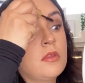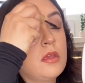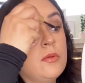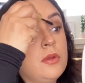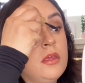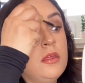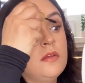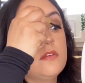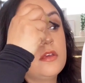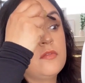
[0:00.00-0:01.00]
I really like
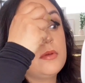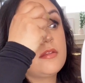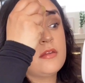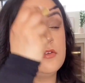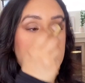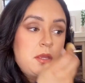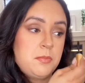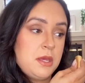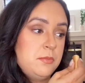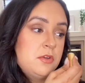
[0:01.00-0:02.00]
to give myself like
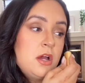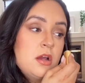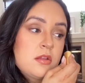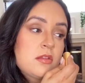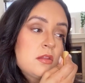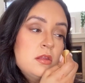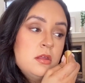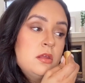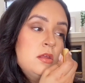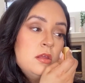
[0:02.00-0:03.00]
pep talks
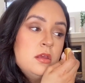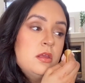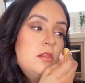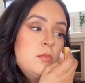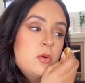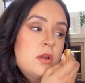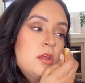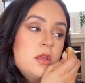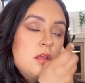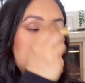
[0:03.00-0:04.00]
in the
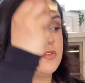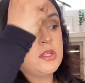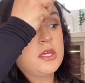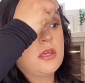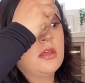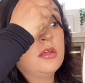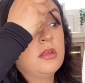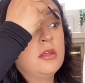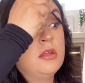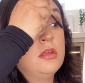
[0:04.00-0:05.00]
morning. I feel like
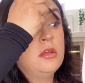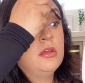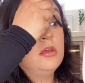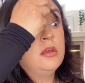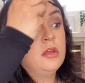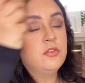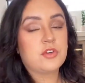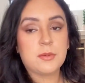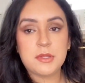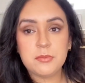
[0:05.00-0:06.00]

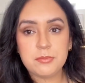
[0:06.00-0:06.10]
dream it.